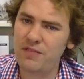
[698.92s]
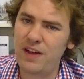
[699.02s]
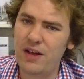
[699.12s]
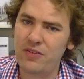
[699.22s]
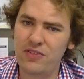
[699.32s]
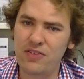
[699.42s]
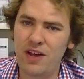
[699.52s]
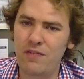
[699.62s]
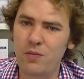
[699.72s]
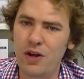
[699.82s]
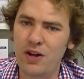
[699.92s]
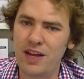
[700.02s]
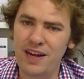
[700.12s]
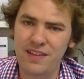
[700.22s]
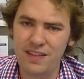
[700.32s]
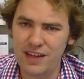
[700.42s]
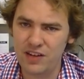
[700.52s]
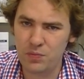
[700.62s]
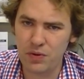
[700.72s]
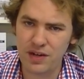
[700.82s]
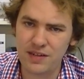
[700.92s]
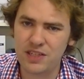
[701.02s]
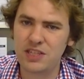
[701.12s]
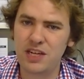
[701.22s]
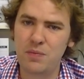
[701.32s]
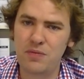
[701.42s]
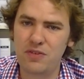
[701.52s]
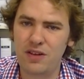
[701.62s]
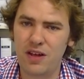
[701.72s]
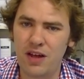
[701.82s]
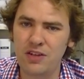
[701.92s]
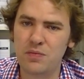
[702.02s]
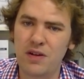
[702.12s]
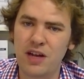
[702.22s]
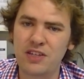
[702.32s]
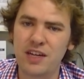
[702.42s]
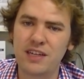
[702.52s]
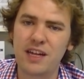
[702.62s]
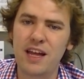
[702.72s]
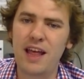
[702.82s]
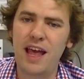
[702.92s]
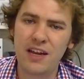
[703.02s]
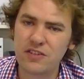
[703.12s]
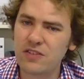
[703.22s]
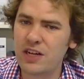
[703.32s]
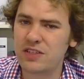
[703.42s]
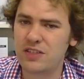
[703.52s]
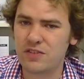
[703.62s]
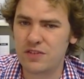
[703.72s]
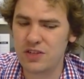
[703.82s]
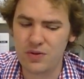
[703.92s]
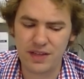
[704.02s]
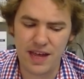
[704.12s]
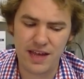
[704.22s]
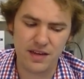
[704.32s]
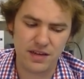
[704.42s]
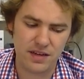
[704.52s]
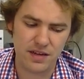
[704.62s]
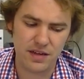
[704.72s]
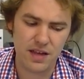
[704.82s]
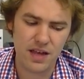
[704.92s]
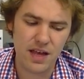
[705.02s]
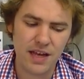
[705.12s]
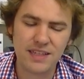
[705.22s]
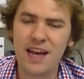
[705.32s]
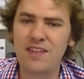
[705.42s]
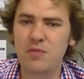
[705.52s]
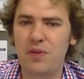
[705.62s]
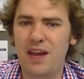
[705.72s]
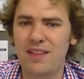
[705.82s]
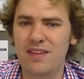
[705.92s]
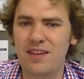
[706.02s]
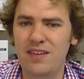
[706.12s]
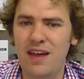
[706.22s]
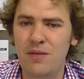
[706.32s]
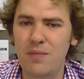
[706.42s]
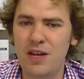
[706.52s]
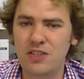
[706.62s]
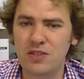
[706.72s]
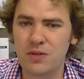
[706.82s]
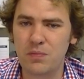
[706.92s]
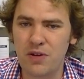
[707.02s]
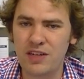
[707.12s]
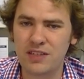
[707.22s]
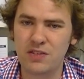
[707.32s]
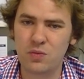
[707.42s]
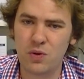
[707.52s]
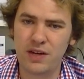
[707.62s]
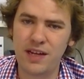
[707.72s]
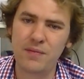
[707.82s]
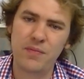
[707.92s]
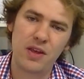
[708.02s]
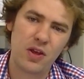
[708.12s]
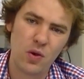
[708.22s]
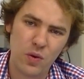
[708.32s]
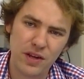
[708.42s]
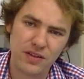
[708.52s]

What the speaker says: files and software, anything that gets put into chips on your project, and instructions for doing that, a test plan that says how to make sure the project is working when it